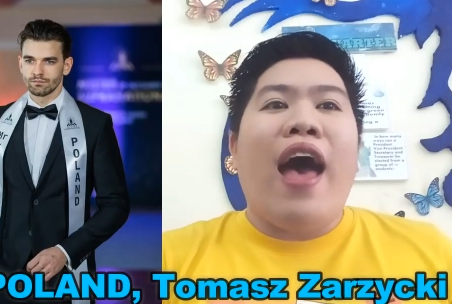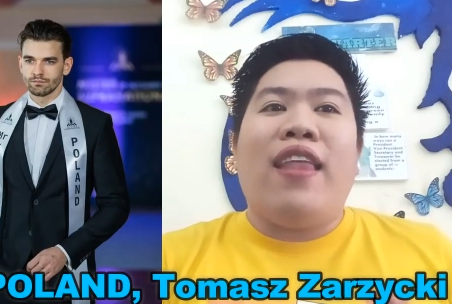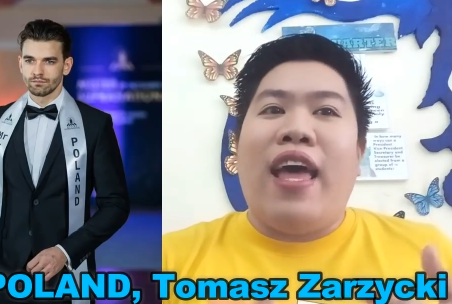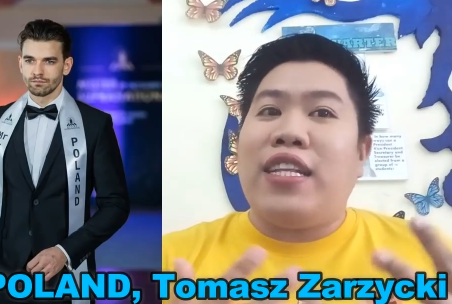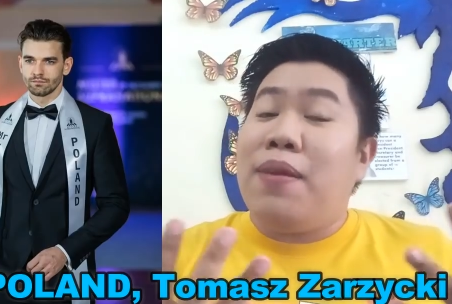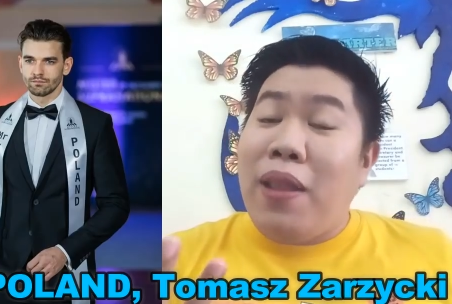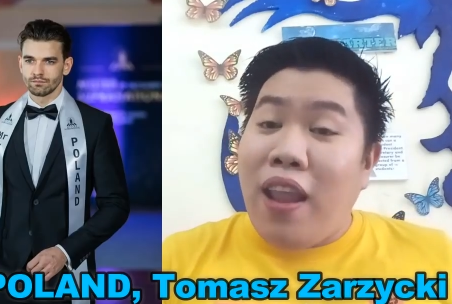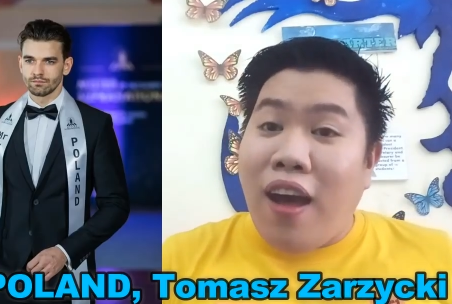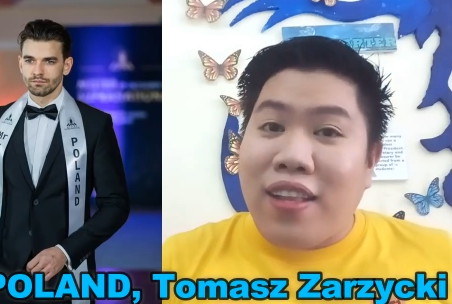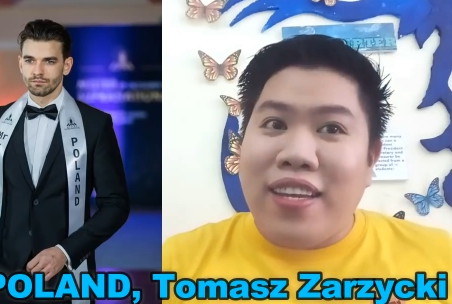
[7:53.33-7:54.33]
Speaker 1: I liked him a
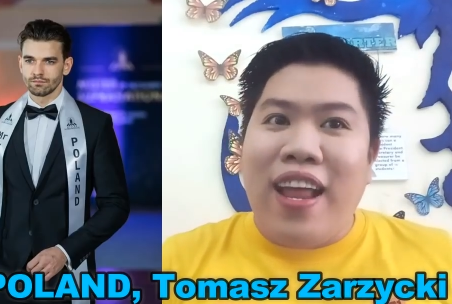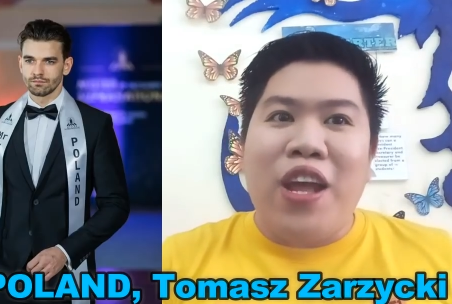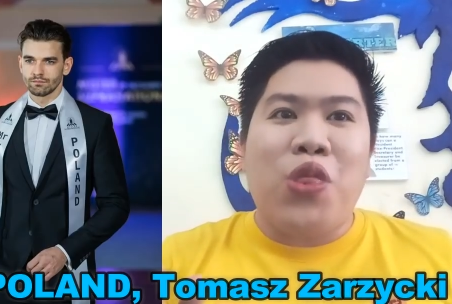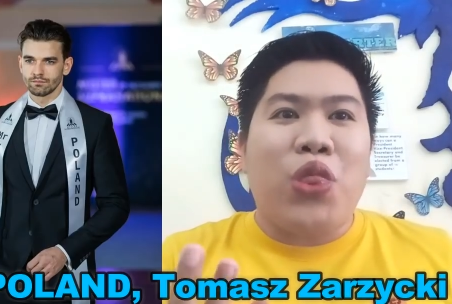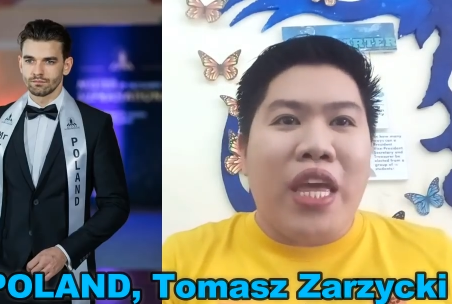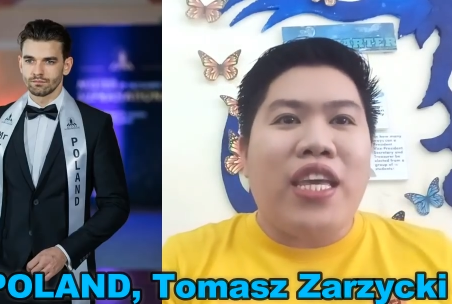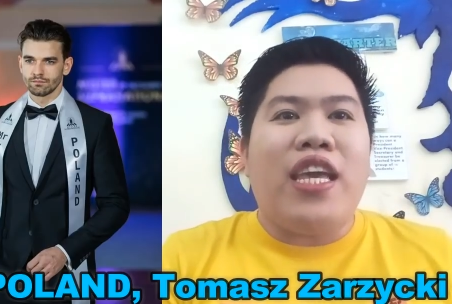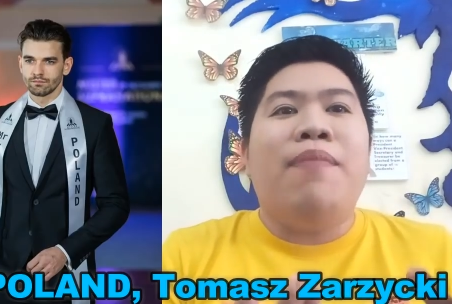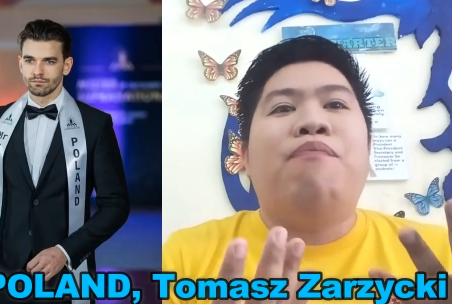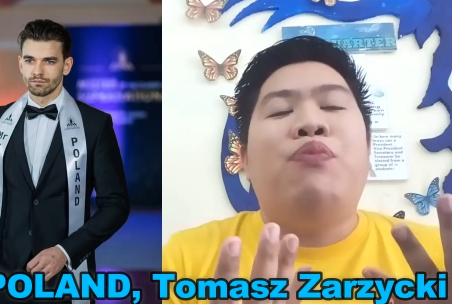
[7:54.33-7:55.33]
lot, and I think
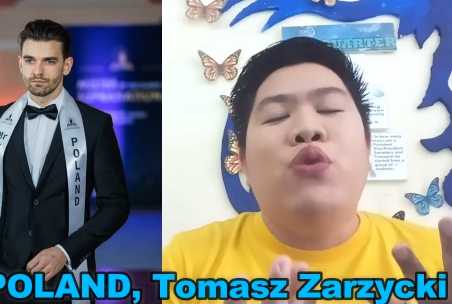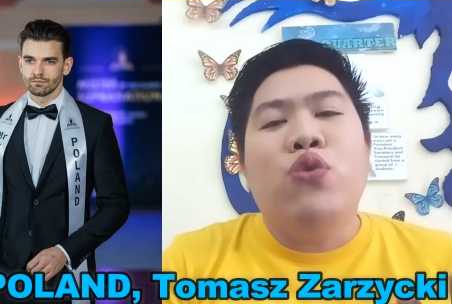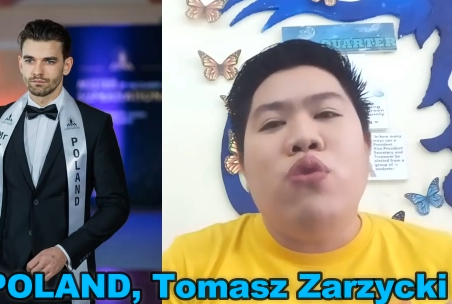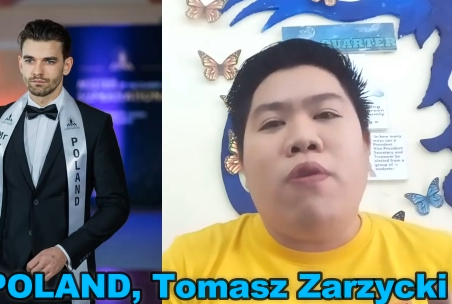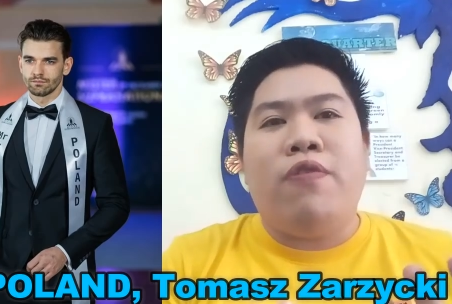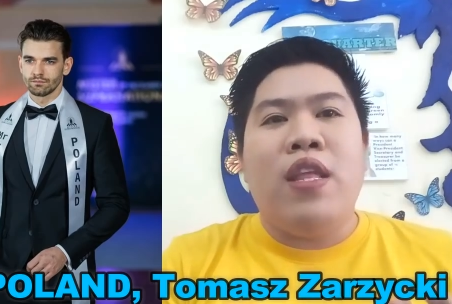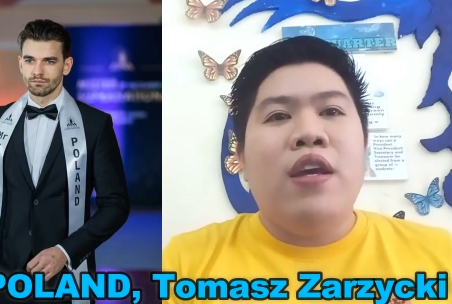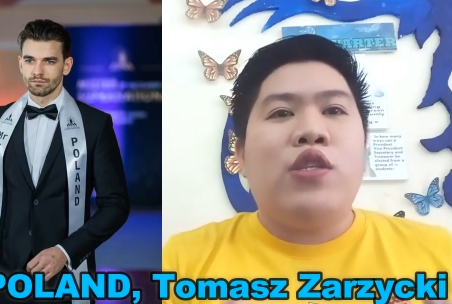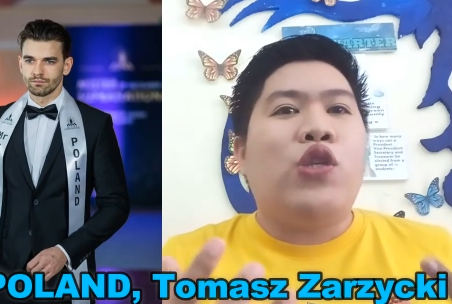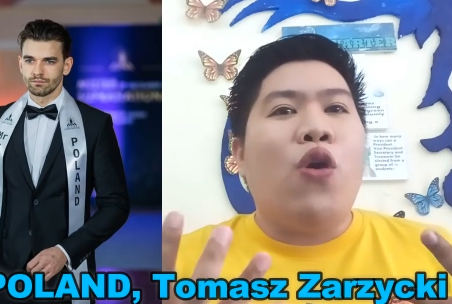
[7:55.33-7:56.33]
he improved
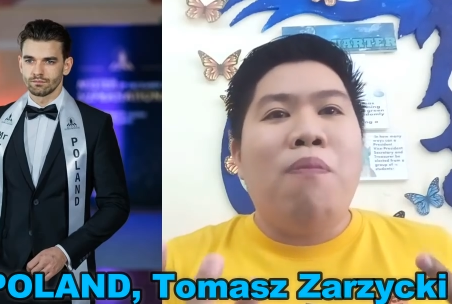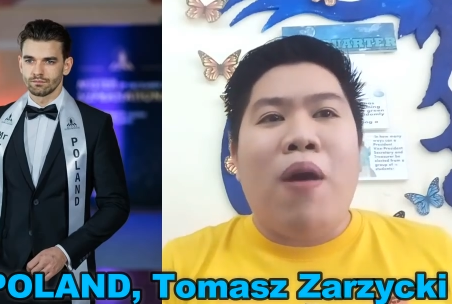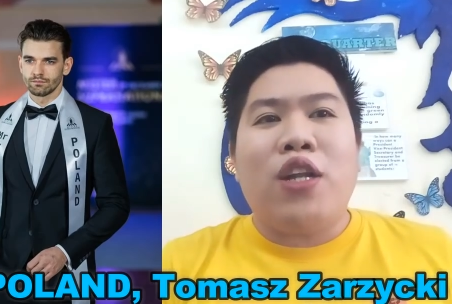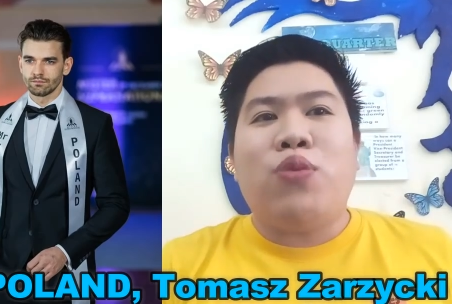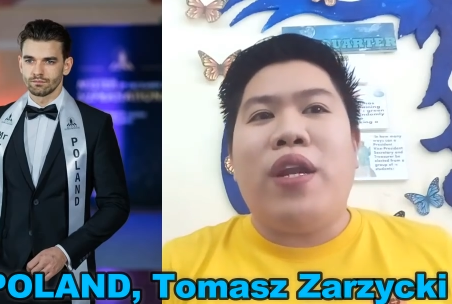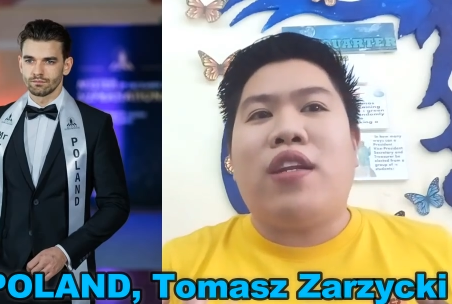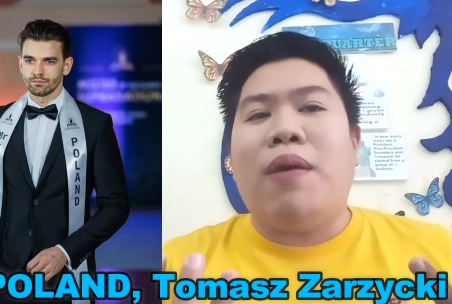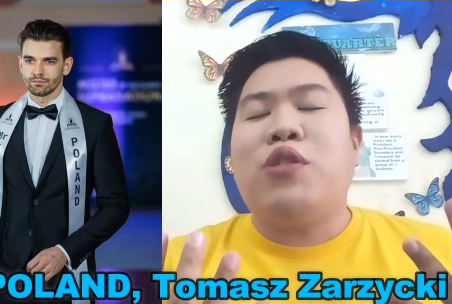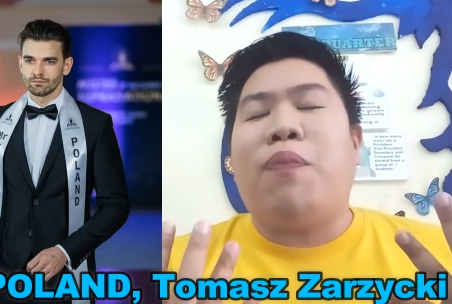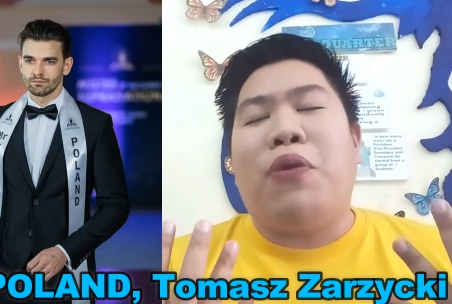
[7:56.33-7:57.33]
so much when it
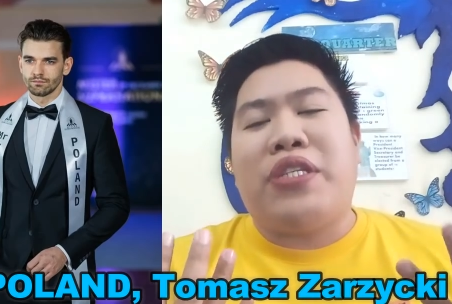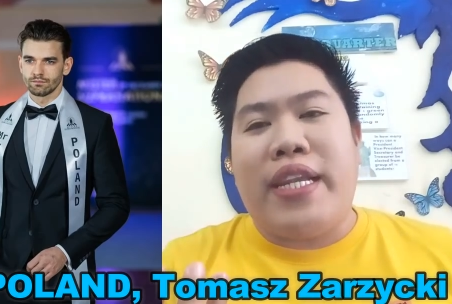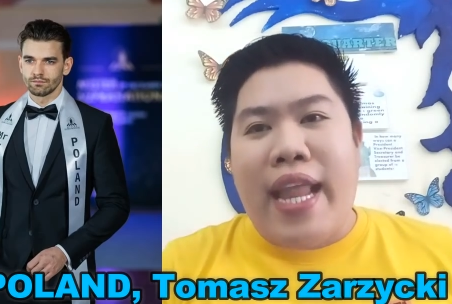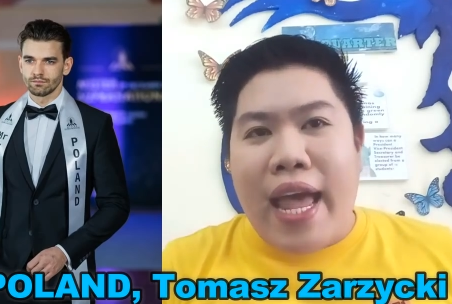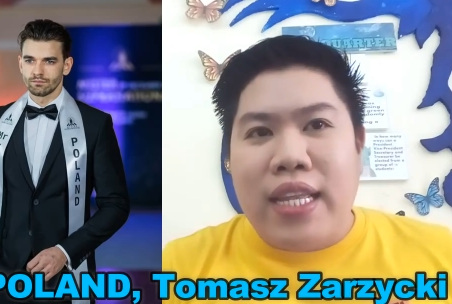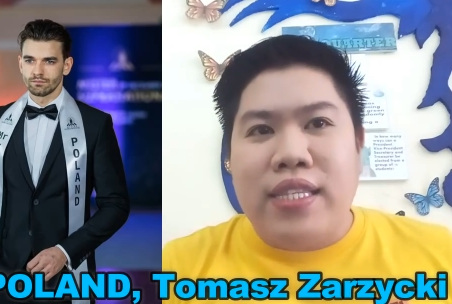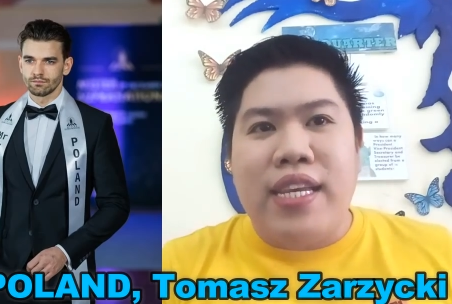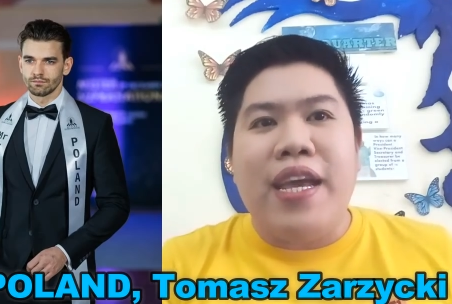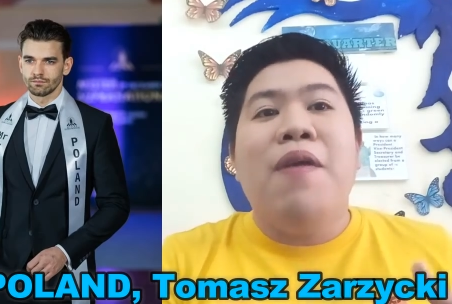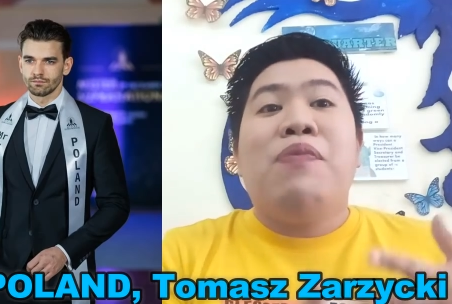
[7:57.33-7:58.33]
comes to
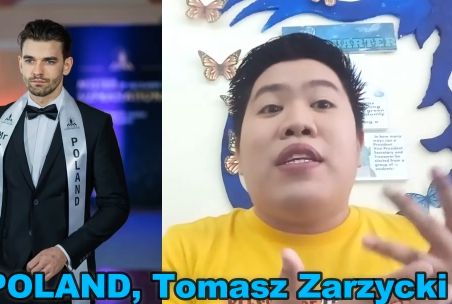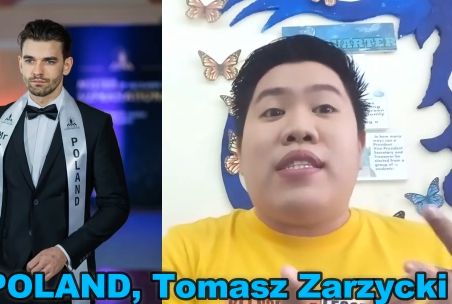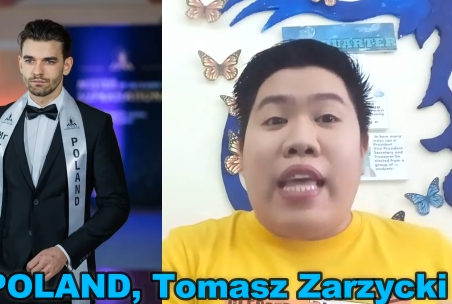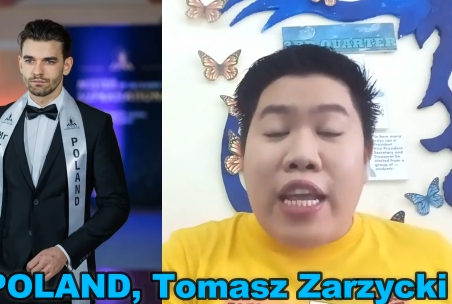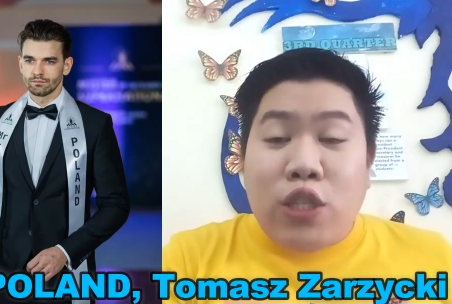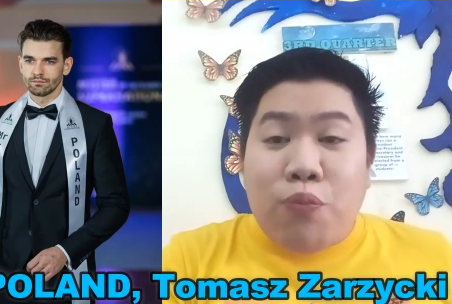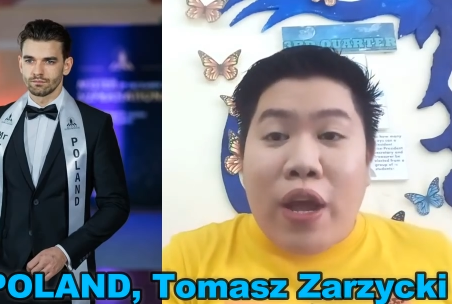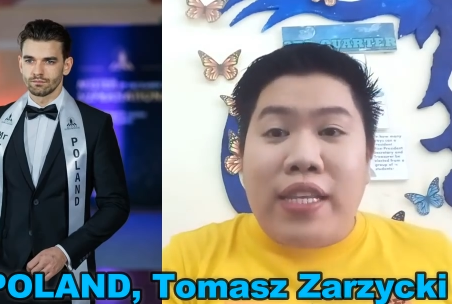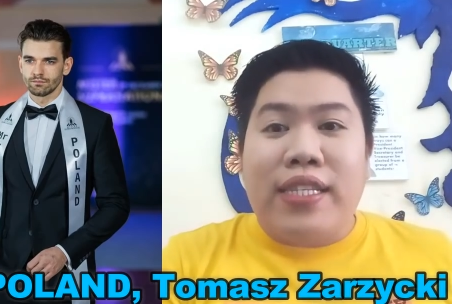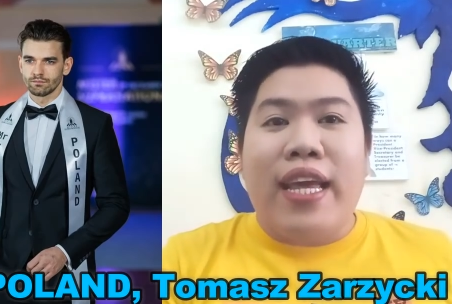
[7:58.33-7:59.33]
personality, stage
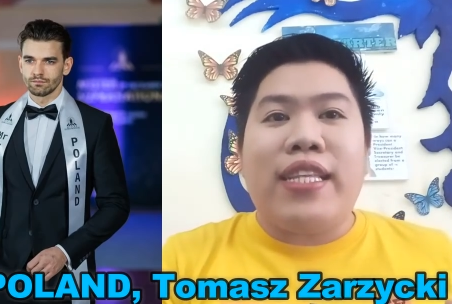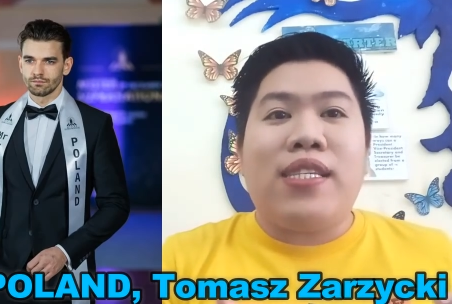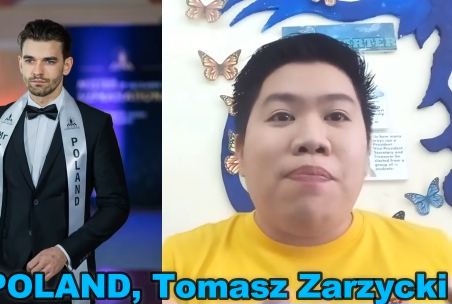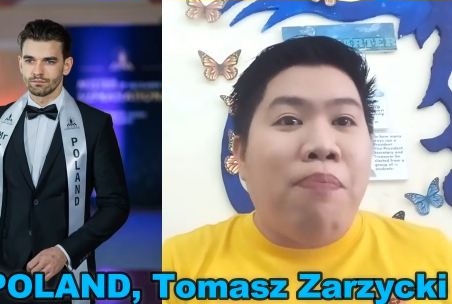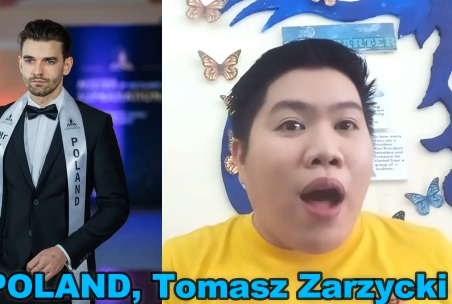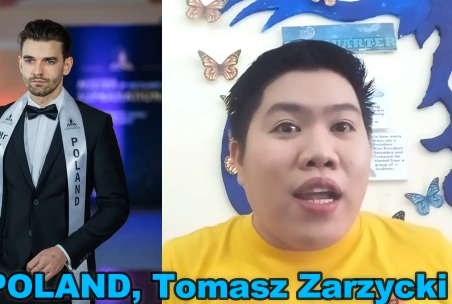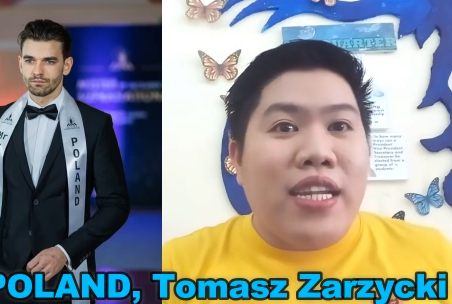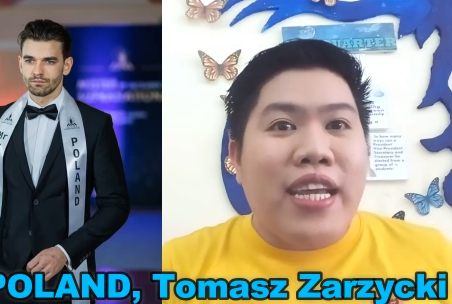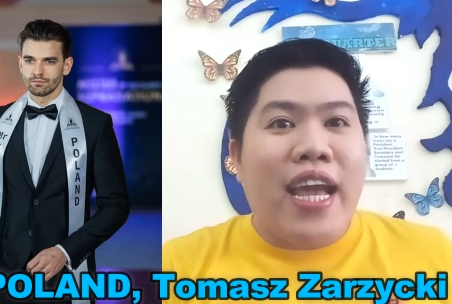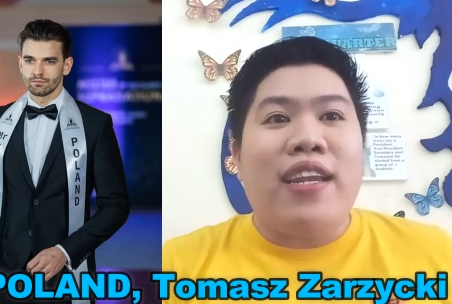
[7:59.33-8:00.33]
presence,
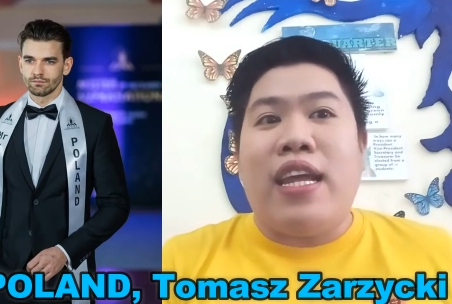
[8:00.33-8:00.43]
body, and